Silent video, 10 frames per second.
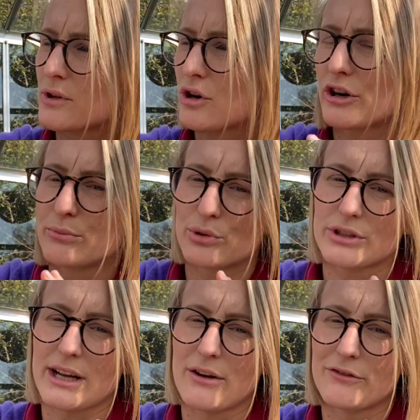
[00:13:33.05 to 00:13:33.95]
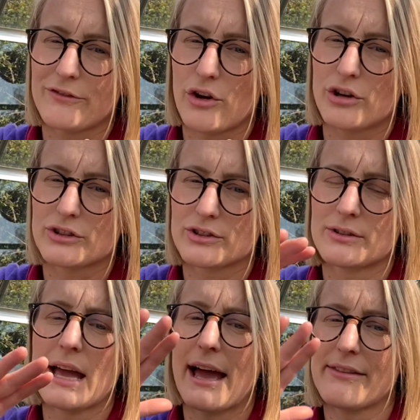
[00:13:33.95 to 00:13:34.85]
cardboard down first
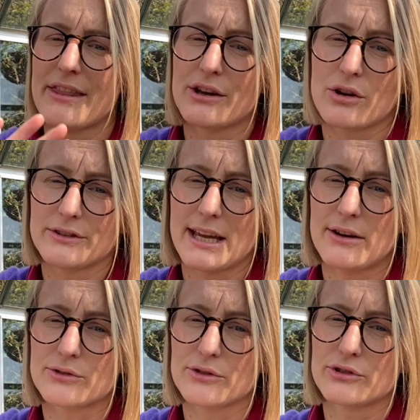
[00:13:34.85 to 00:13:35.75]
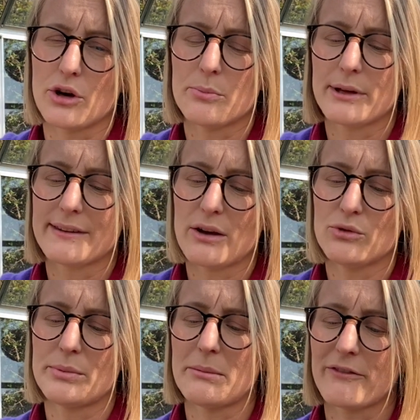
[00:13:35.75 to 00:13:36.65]
and then the containers on top, and that
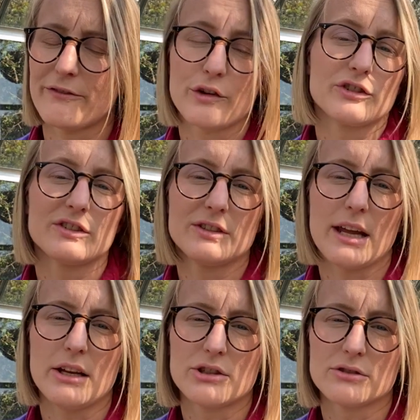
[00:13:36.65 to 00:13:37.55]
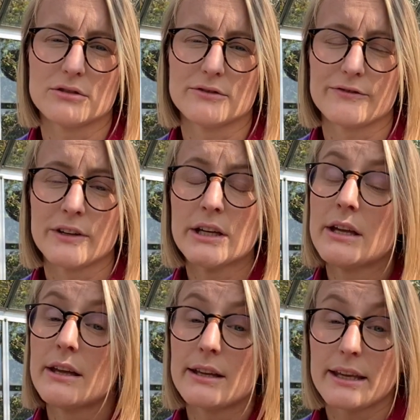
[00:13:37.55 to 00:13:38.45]
will be my first stage of
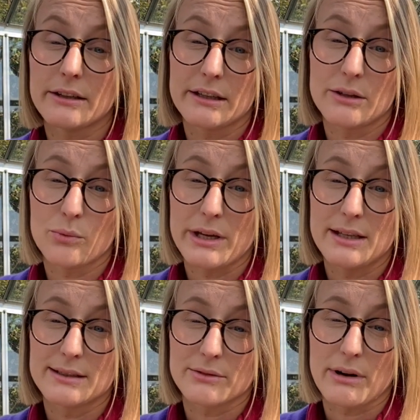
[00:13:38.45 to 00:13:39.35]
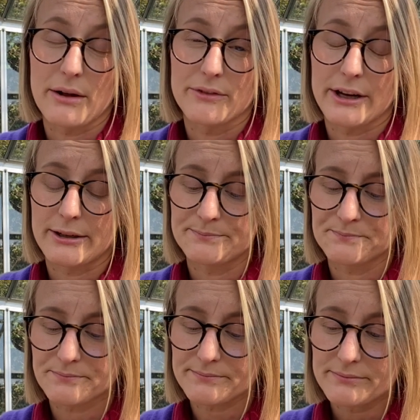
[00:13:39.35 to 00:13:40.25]
killing the weeds around there,
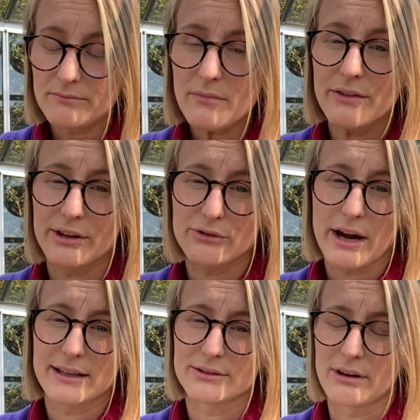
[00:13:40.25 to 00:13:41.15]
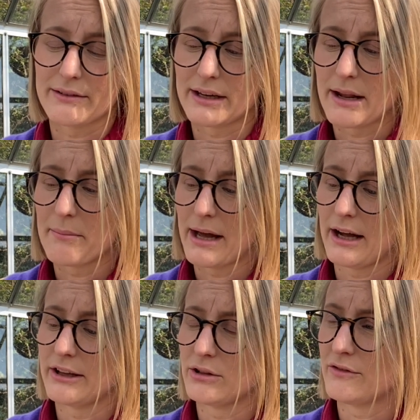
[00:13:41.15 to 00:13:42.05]
the grass around there. And
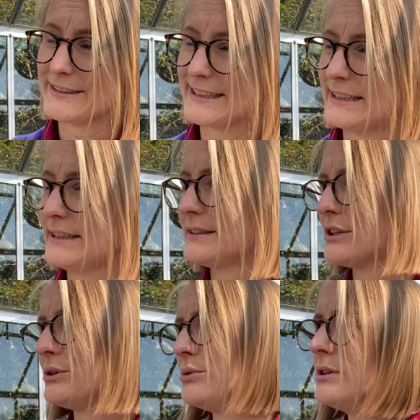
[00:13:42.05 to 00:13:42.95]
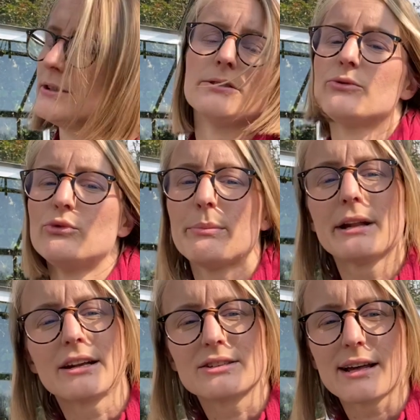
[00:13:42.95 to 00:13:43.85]
I'll obviously need to
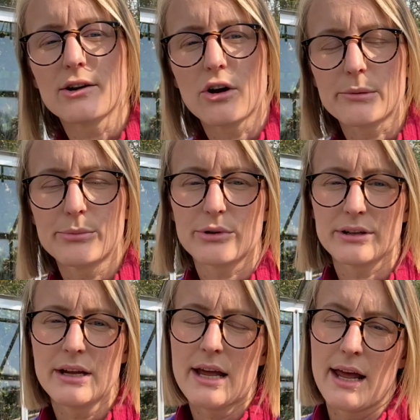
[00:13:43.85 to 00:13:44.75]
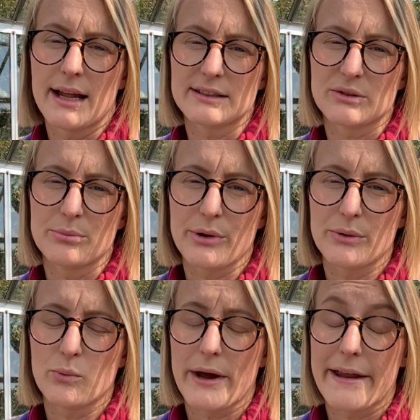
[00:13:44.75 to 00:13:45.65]
replenish that cardboard at some point
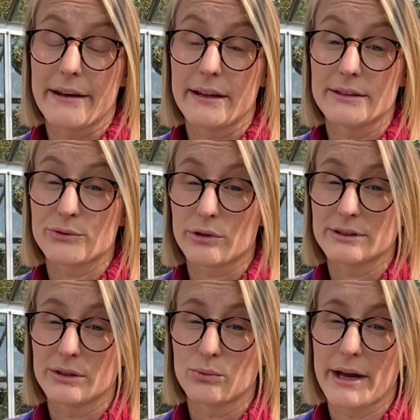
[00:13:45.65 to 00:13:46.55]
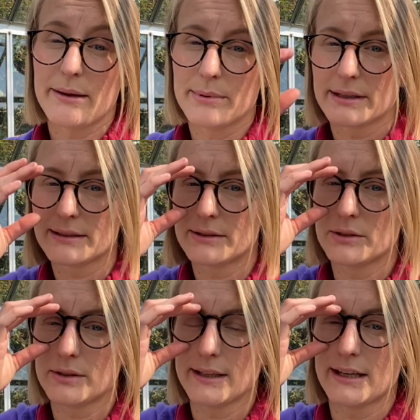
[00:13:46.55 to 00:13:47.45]
when it's rotted away, but it's a
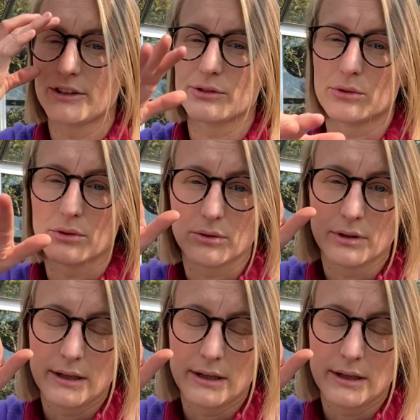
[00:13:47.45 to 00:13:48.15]
good initial